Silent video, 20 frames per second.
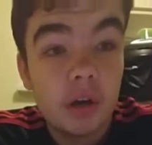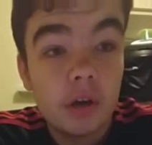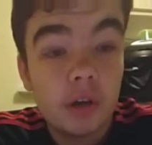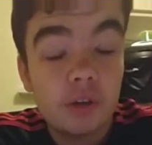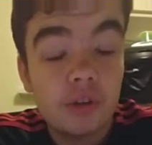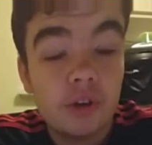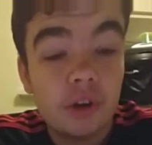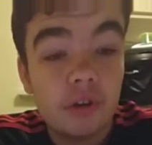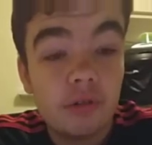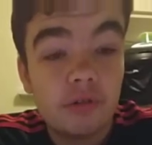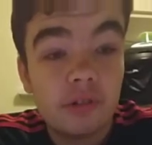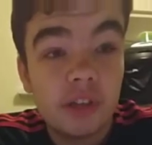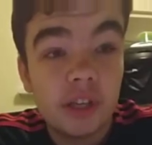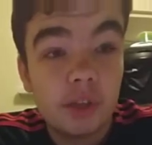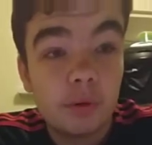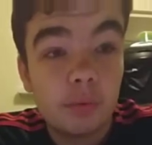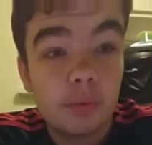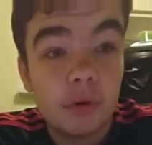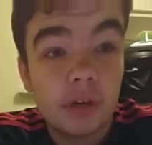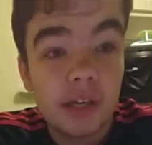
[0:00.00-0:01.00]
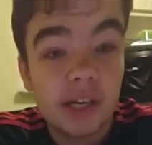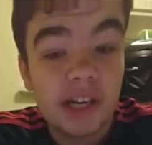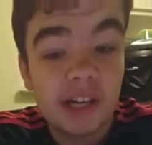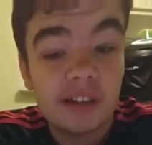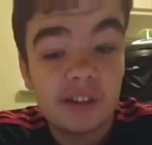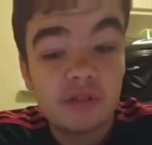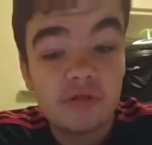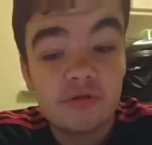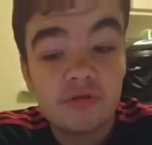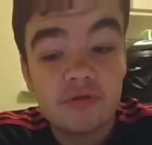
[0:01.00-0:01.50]
Tuesday's win
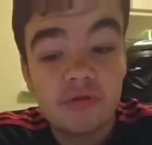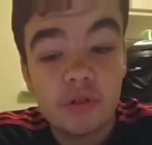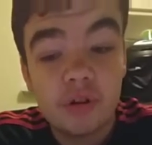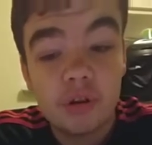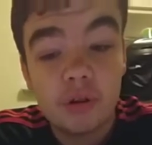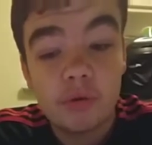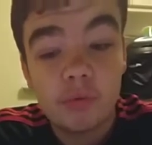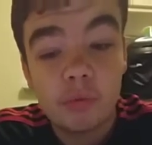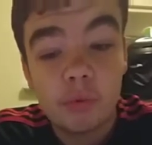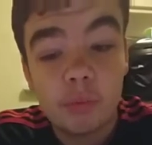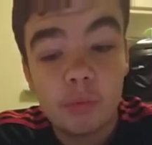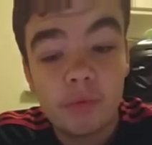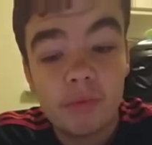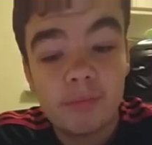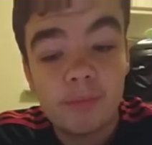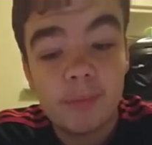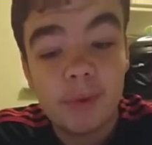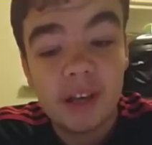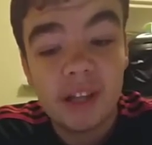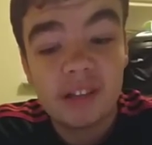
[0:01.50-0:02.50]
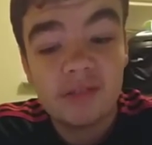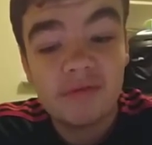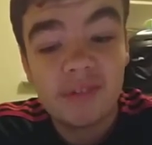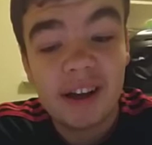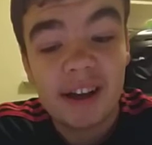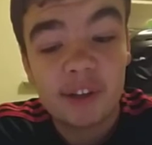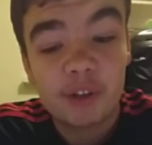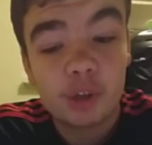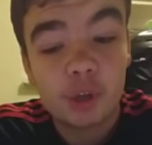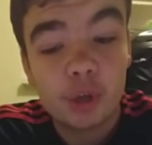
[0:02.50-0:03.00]
against Crewe with Bailey
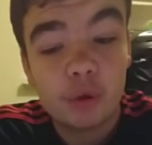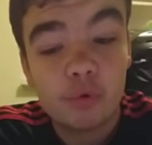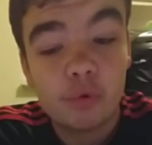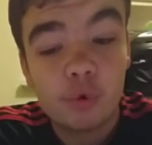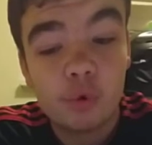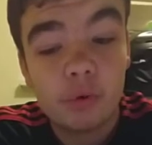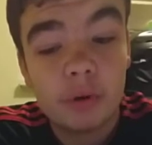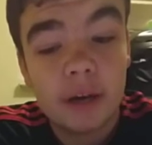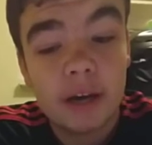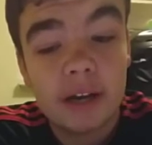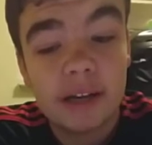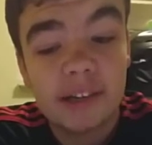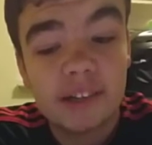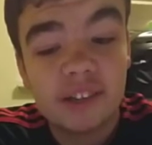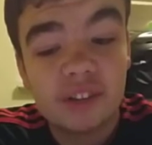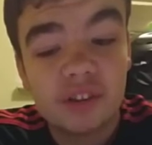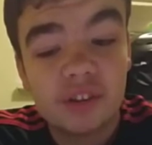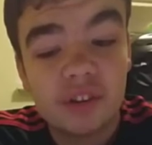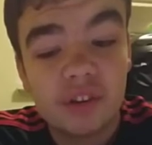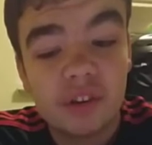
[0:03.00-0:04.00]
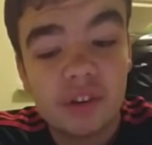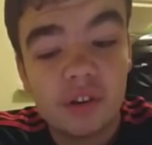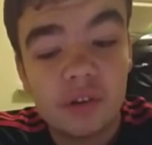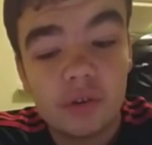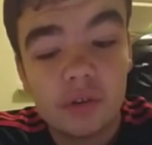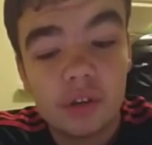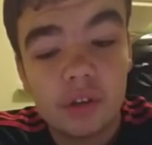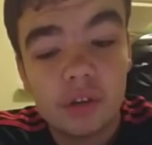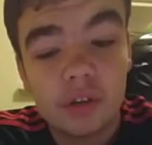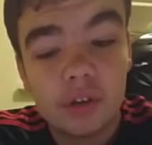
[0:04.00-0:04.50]
Wright and Luke O'Neill as the
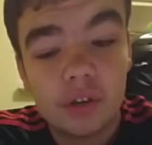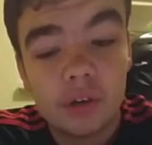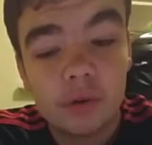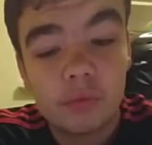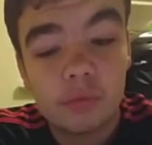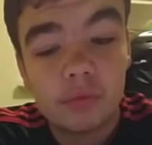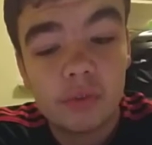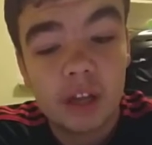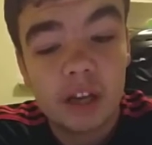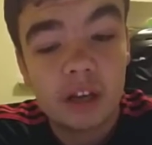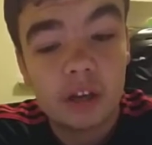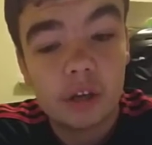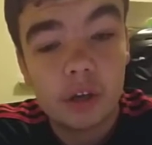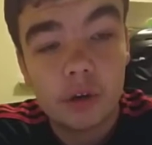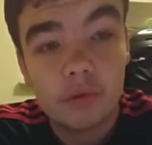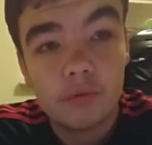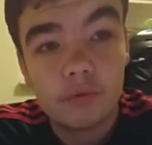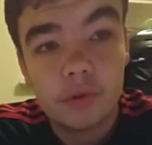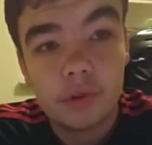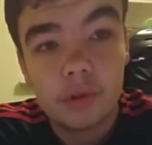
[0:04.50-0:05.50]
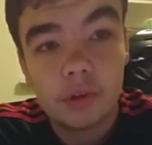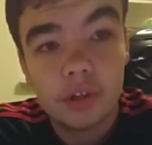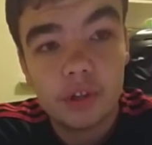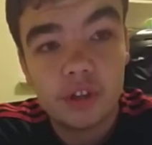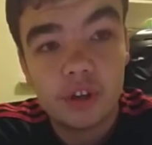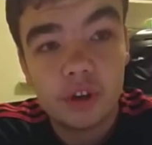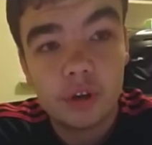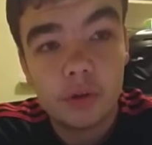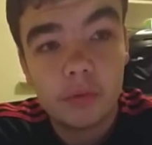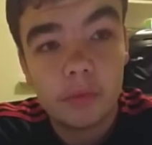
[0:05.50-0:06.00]
other two. Then Gooks and
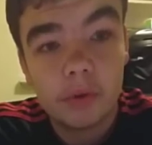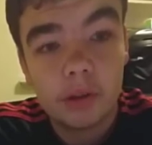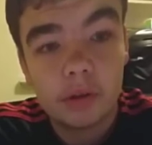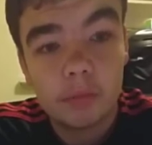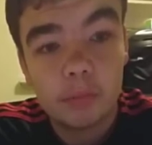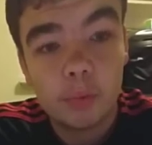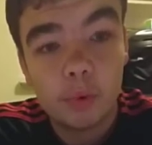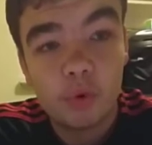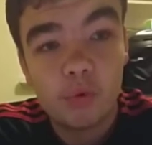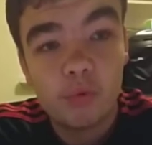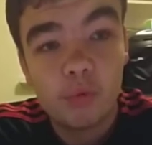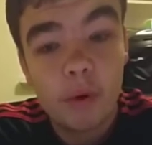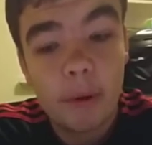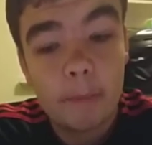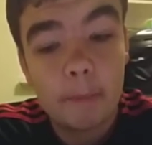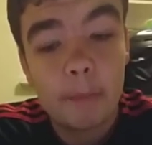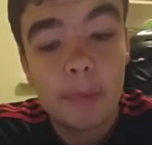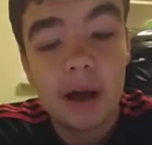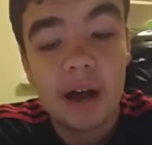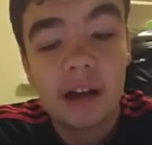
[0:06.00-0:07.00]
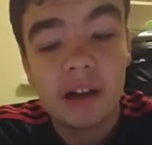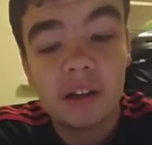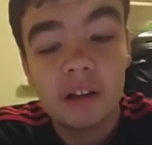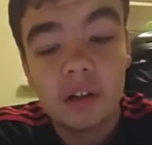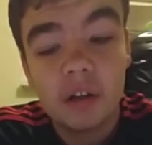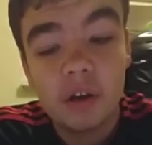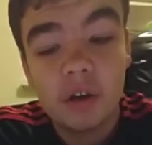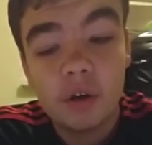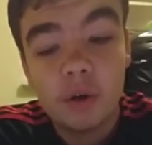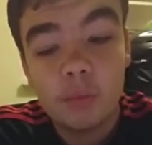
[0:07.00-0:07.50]
Humes both wing backs,
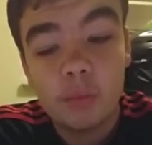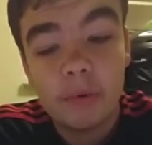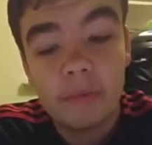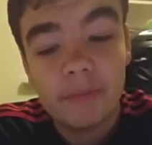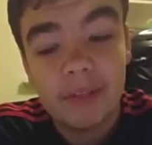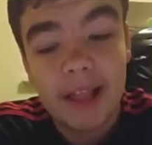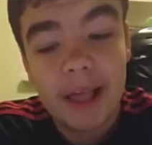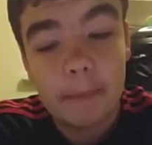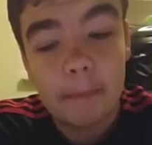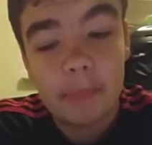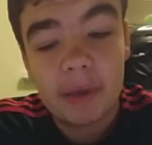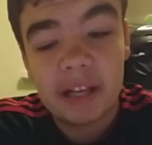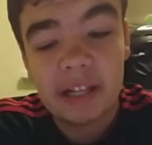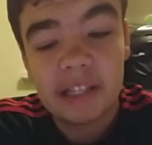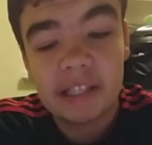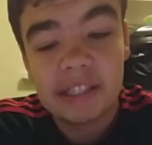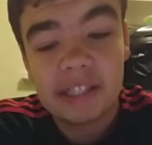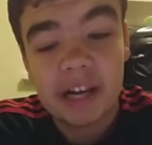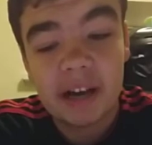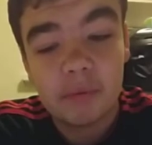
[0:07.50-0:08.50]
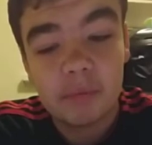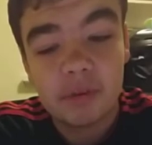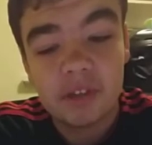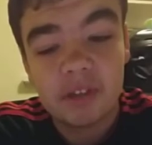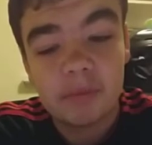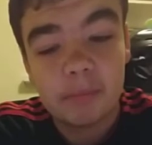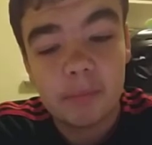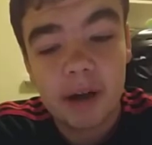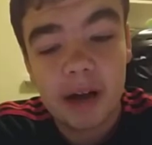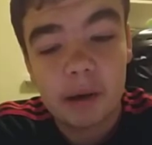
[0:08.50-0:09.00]
with Leppit, Scowen
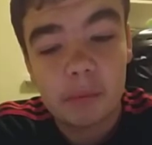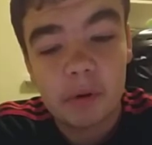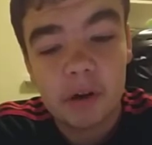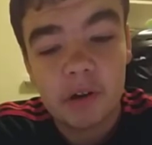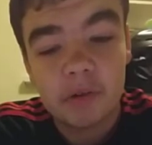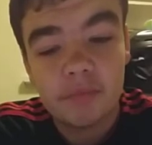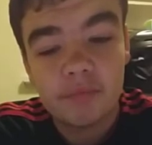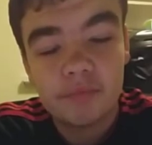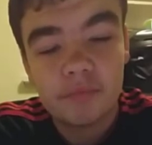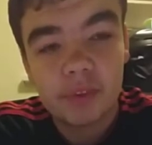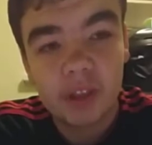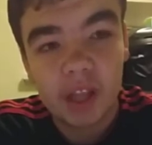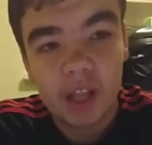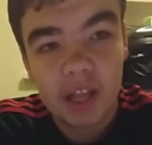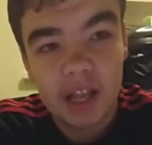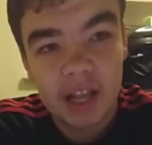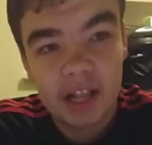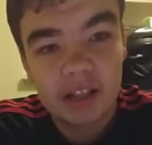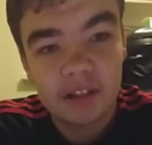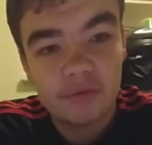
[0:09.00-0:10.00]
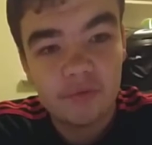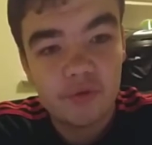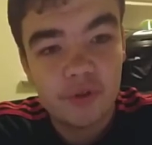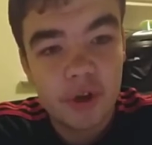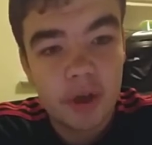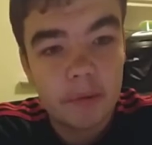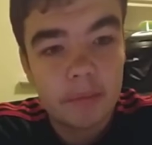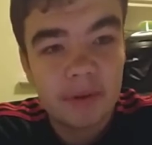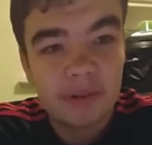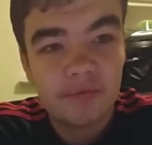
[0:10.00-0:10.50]
and Power in the
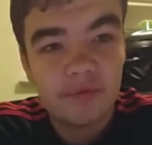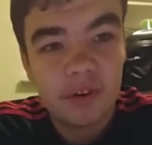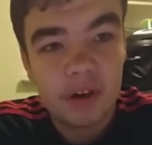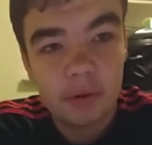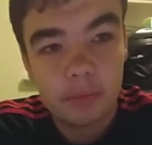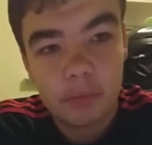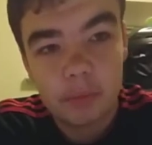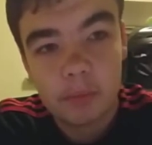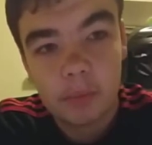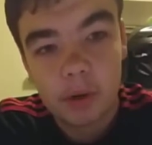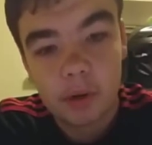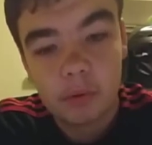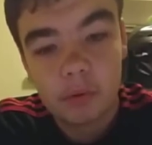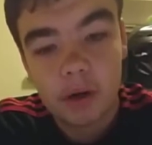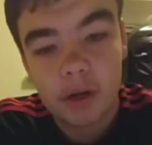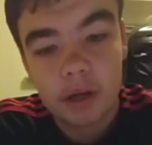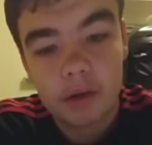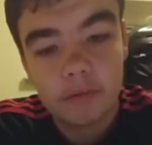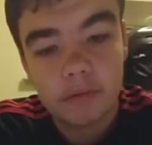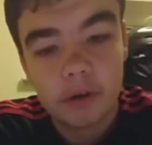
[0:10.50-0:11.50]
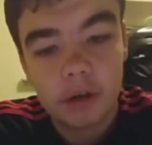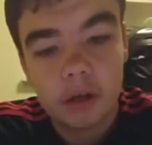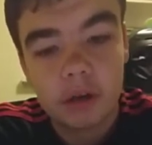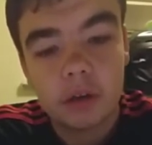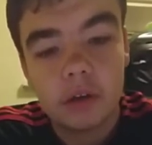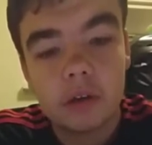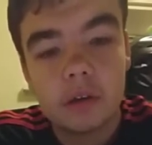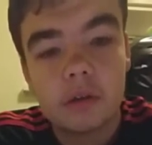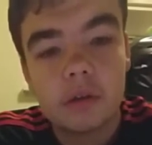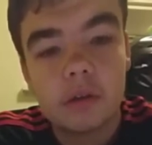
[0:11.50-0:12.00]
three midfield with Maguire and